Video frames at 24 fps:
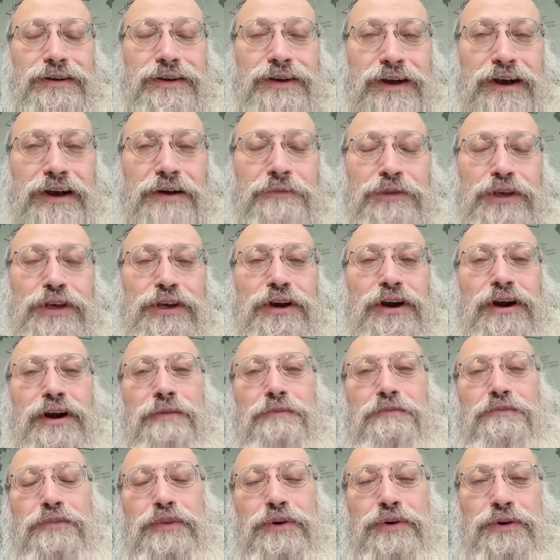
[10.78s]
coming
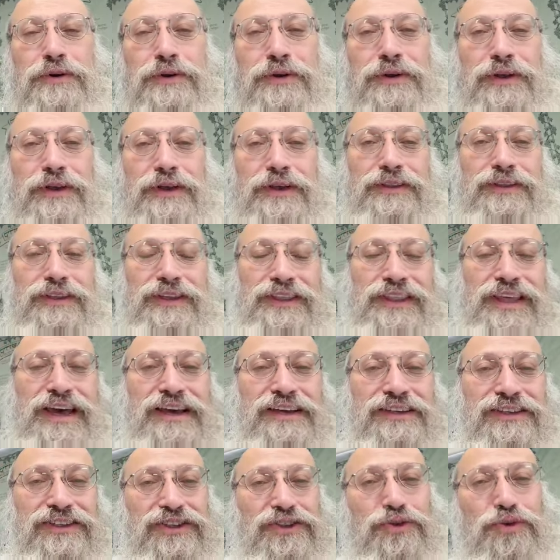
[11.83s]
up the
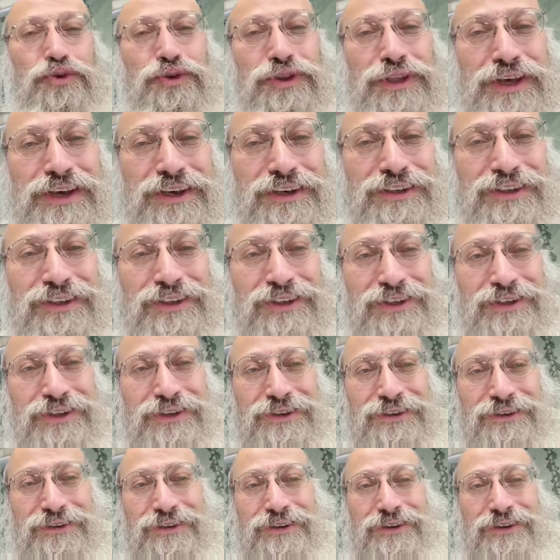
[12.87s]
next 2 days,